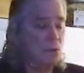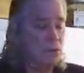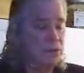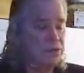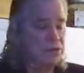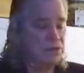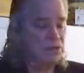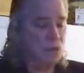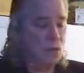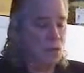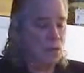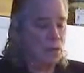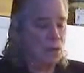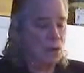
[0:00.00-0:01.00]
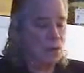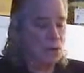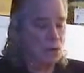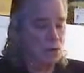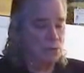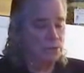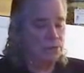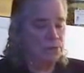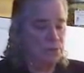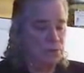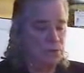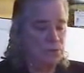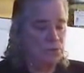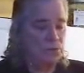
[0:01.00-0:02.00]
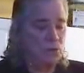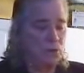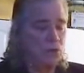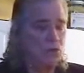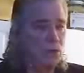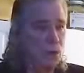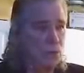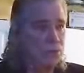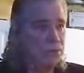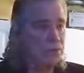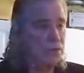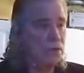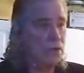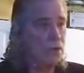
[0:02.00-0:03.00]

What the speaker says: we stall our own spiritual growth